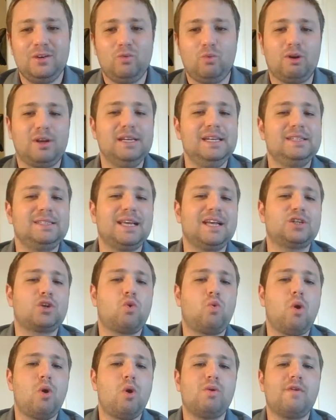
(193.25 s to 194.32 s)
where he says,
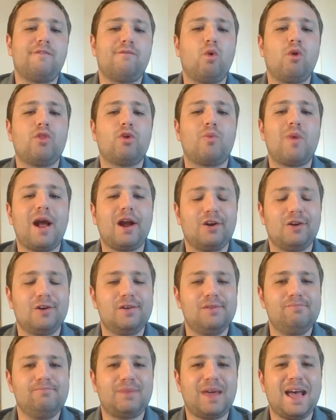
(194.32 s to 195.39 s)
quote, "For the
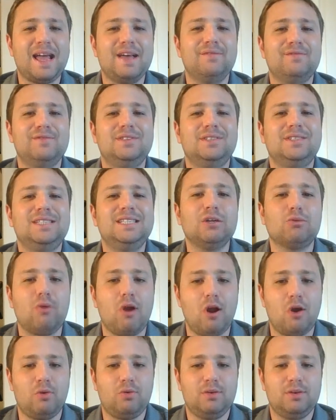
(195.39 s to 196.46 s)
record, I have
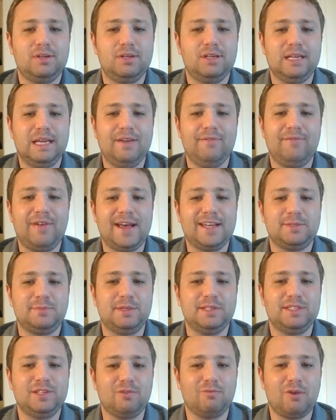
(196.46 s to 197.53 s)
zero
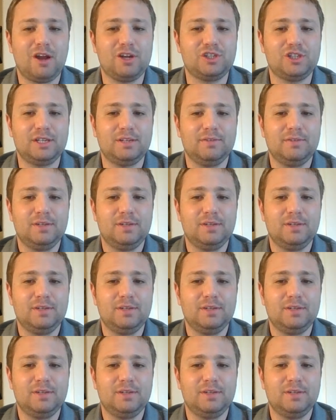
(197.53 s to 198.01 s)
investments in Russia."